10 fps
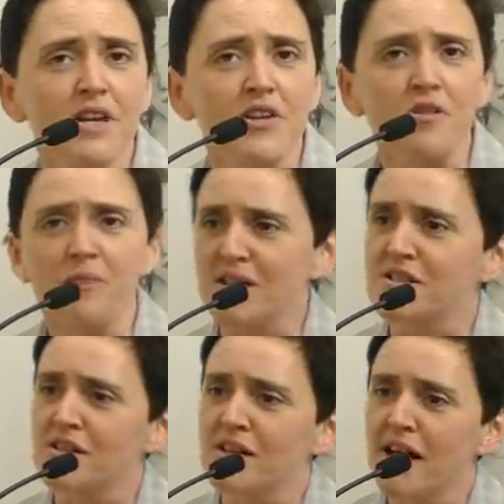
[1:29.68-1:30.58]
no
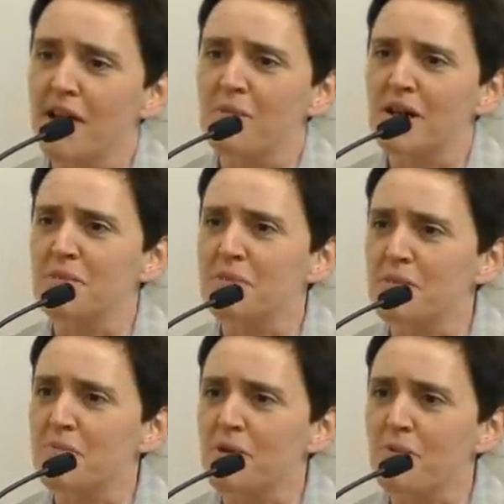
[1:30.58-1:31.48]
matter how many
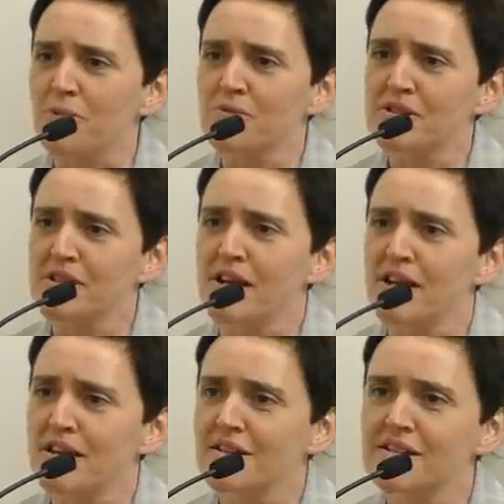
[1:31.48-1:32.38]
people won't
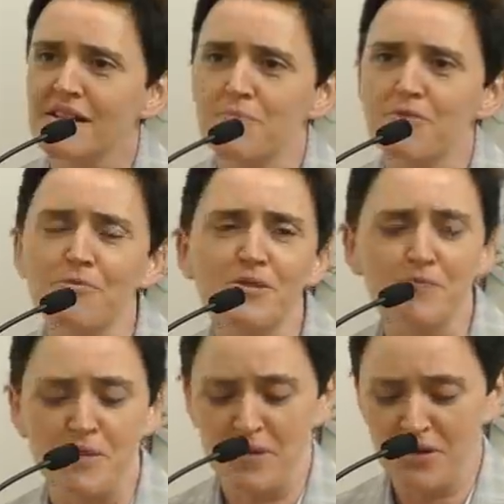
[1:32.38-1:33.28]
stay in the same room as
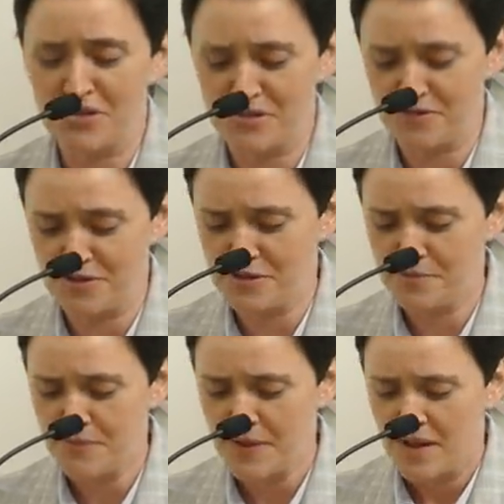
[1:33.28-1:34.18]
me because of it.
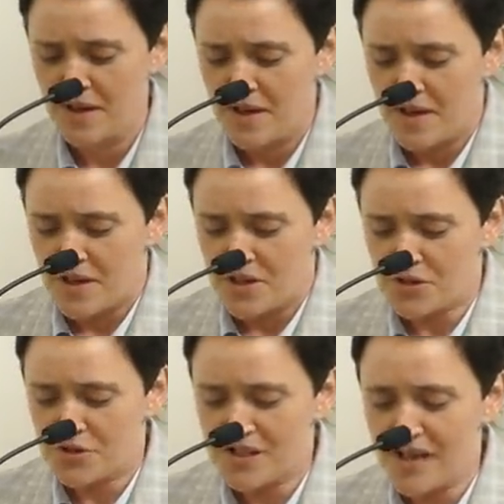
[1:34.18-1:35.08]

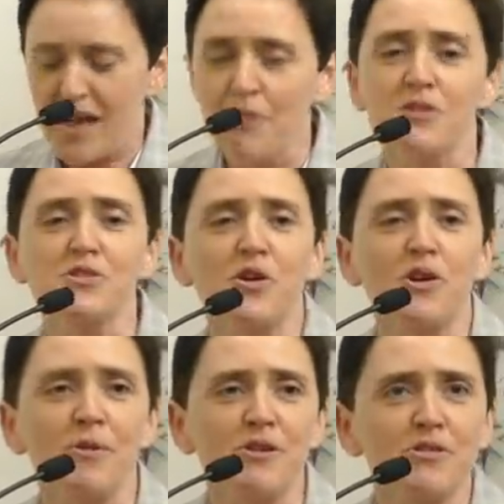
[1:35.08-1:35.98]
So today I want to
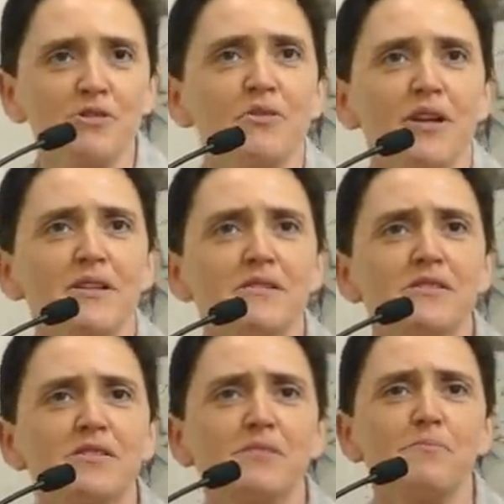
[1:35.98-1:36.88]
talk about two
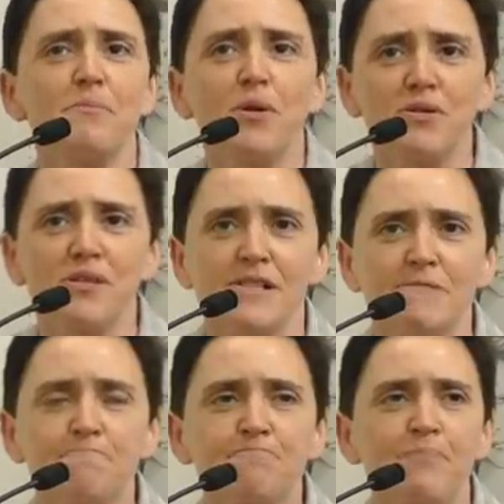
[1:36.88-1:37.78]
things,
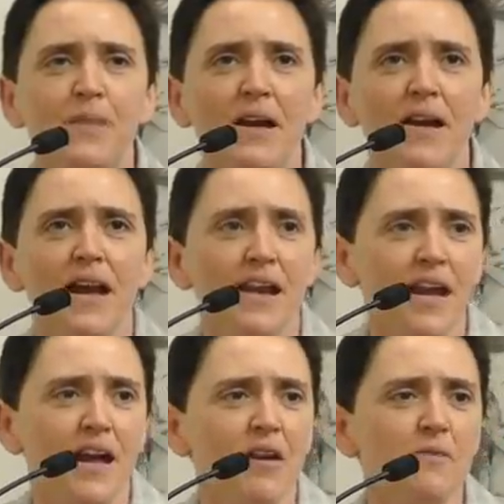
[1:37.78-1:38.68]
mostly.
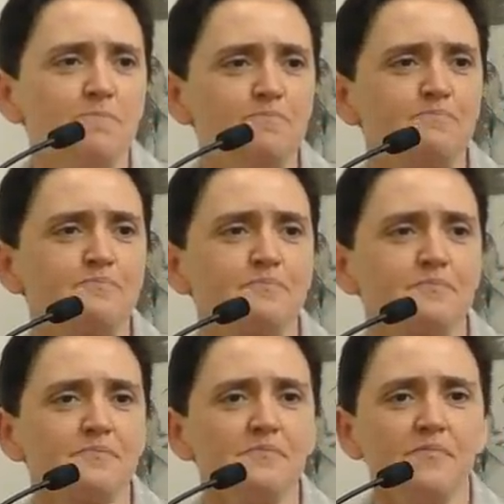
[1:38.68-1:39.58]

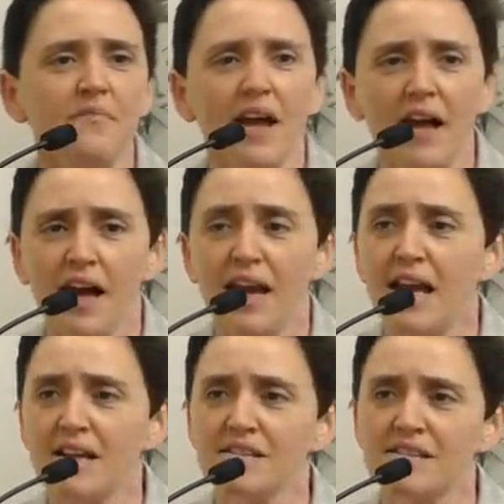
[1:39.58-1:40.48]

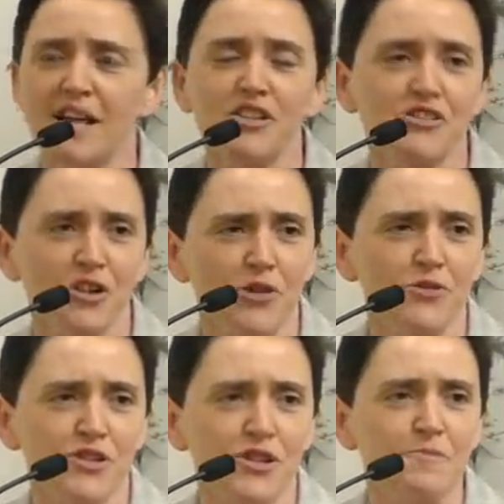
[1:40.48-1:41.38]

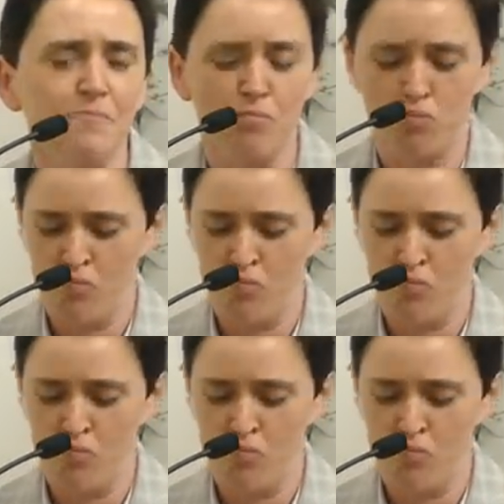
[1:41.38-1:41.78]
Halal/kosher,